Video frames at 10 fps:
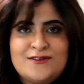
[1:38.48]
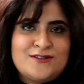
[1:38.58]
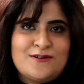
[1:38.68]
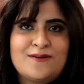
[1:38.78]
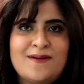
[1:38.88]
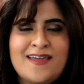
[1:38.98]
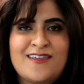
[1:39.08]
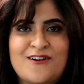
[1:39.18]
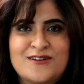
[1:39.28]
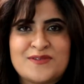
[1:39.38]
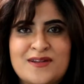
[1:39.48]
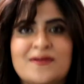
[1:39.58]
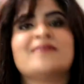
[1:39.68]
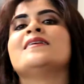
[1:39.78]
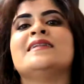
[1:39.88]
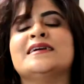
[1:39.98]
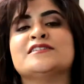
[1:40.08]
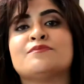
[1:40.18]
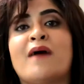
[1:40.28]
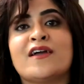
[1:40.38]
So I think Kosmoderma really
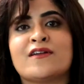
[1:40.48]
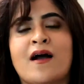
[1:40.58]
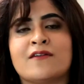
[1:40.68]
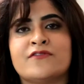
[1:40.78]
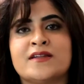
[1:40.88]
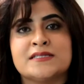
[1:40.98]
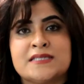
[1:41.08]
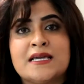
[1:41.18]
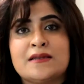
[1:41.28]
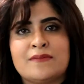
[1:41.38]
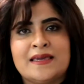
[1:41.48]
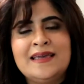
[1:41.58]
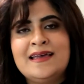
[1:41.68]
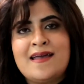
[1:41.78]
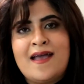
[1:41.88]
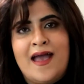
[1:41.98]
inspired confidence in me,